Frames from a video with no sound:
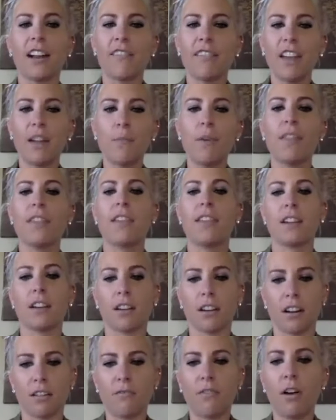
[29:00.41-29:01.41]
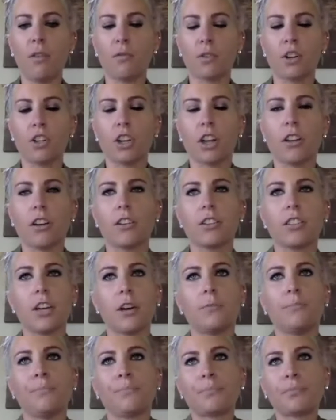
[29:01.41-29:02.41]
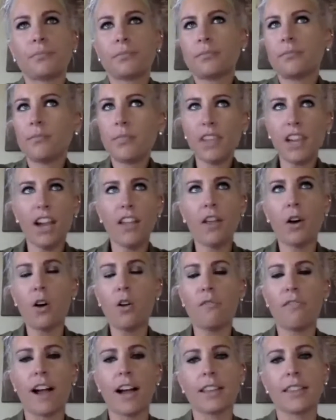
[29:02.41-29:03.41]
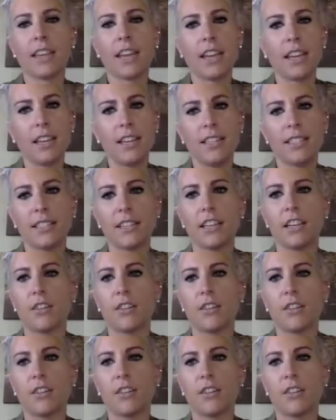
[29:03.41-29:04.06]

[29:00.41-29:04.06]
of them, and then they're going to fall for each other. So the whole fact that he's,